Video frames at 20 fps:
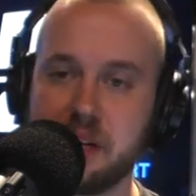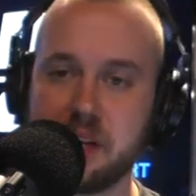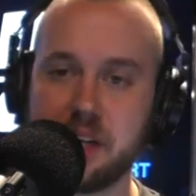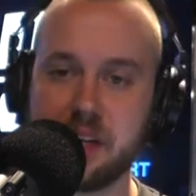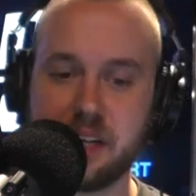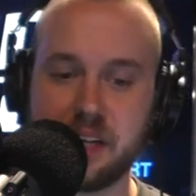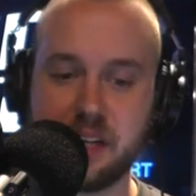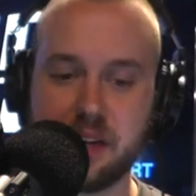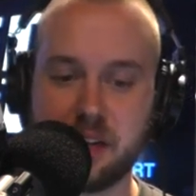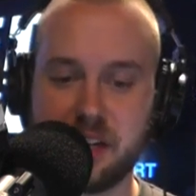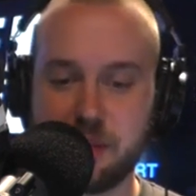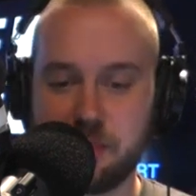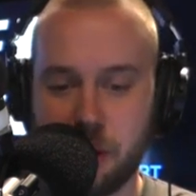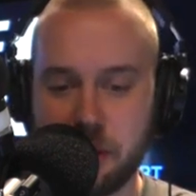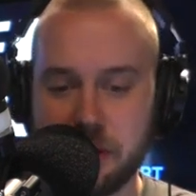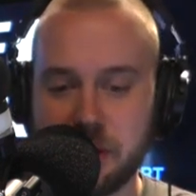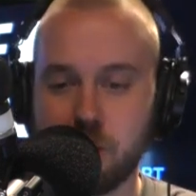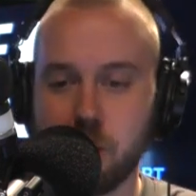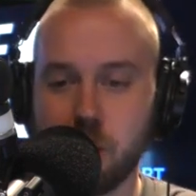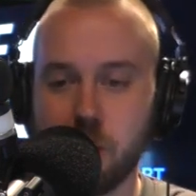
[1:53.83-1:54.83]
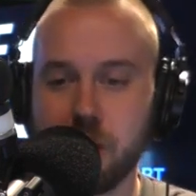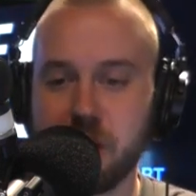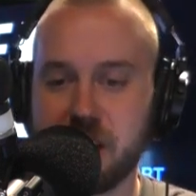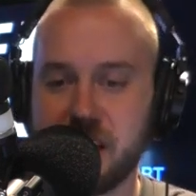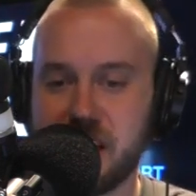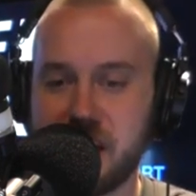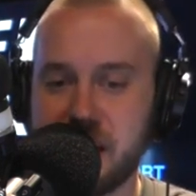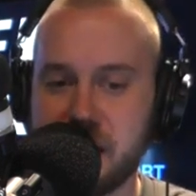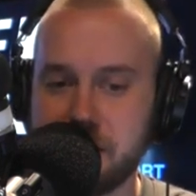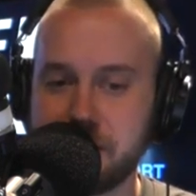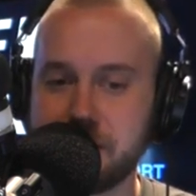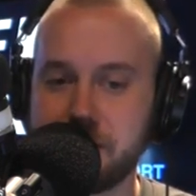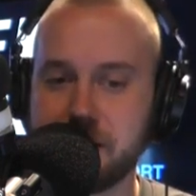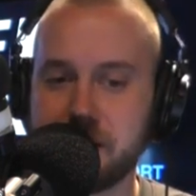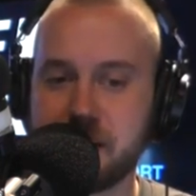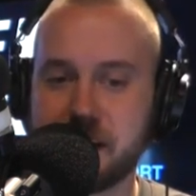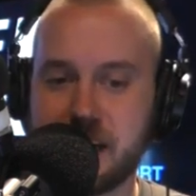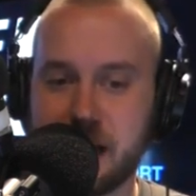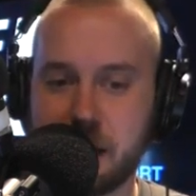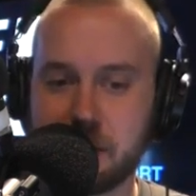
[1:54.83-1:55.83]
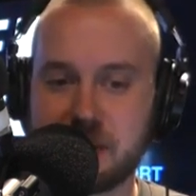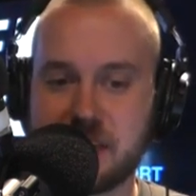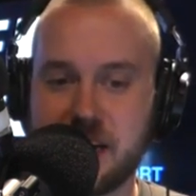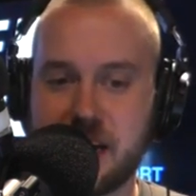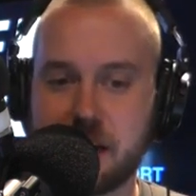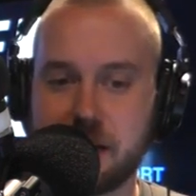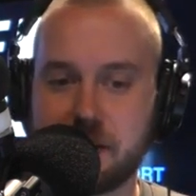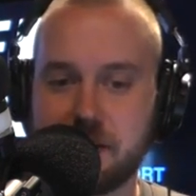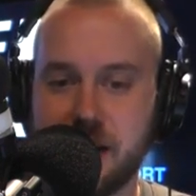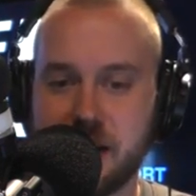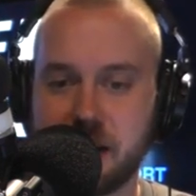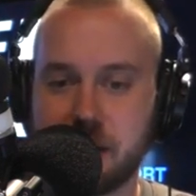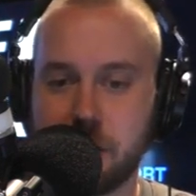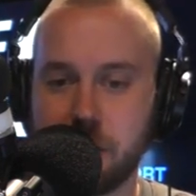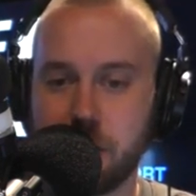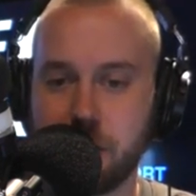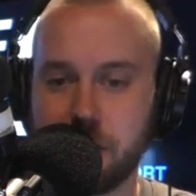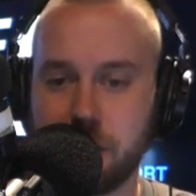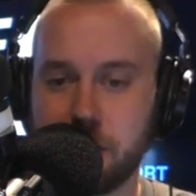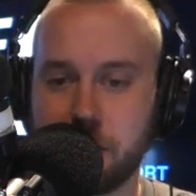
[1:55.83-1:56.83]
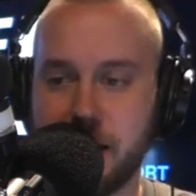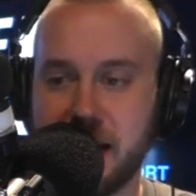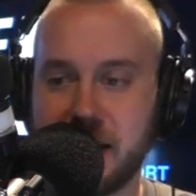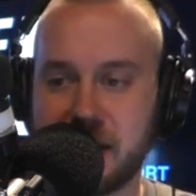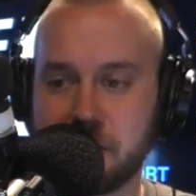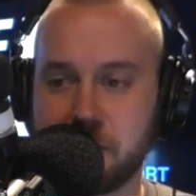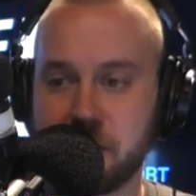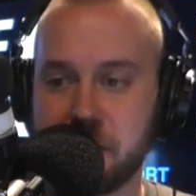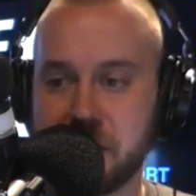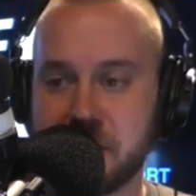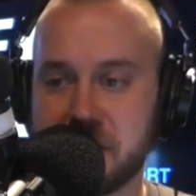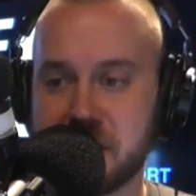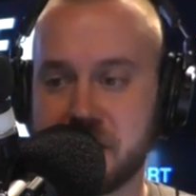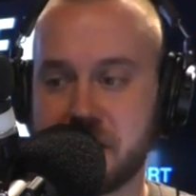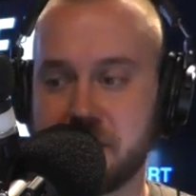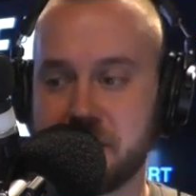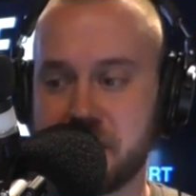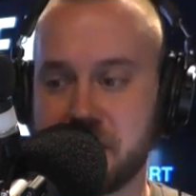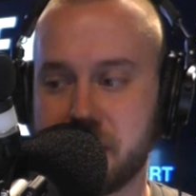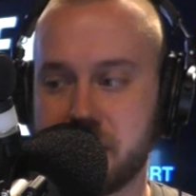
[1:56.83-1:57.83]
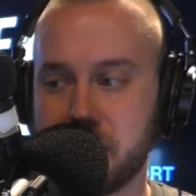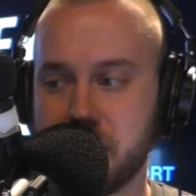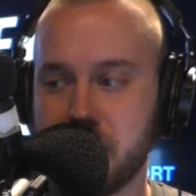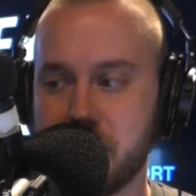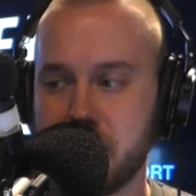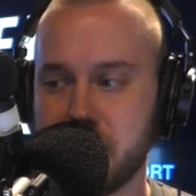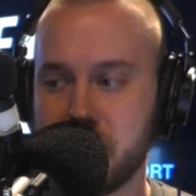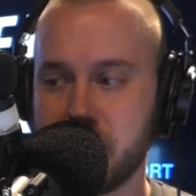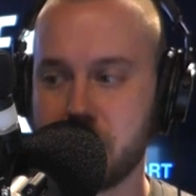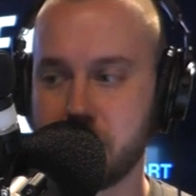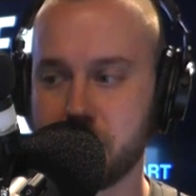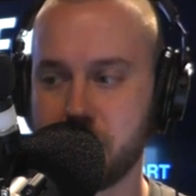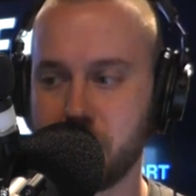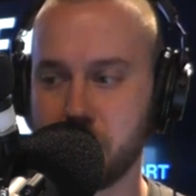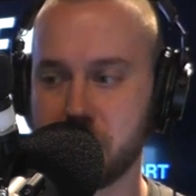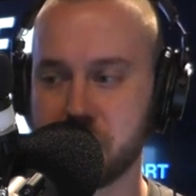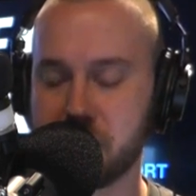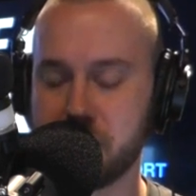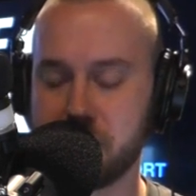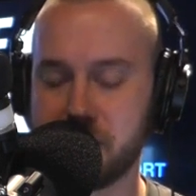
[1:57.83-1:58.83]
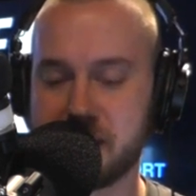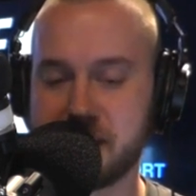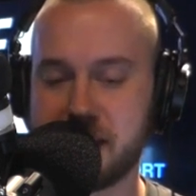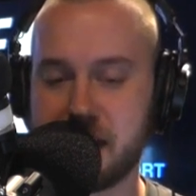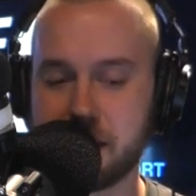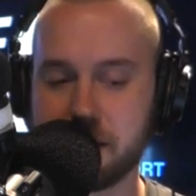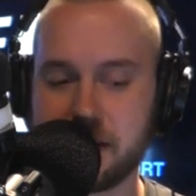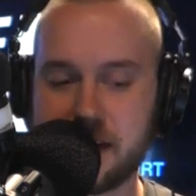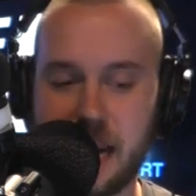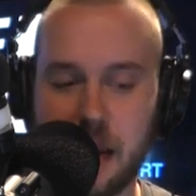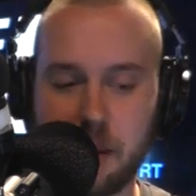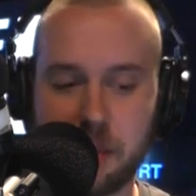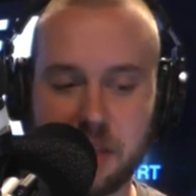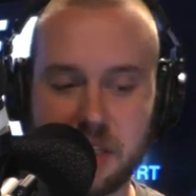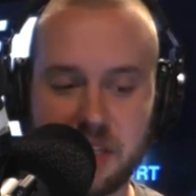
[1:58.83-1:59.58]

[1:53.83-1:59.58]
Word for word: But you probably would if it comes down to the fact that Hawthorn pays a pretty significant portion of his salary cap.